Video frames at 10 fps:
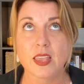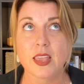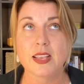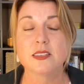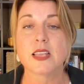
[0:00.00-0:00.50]

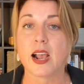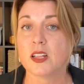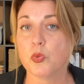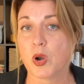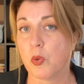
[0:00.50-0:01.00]

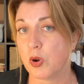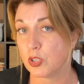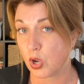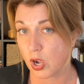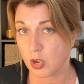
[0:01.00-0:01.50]
exactly what I want
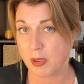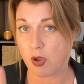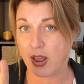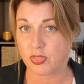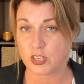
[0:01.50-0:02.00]
to talk
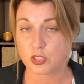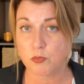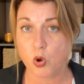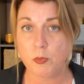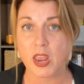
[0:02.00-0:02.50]
about at this
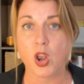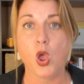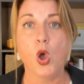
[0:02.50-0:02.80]
moment.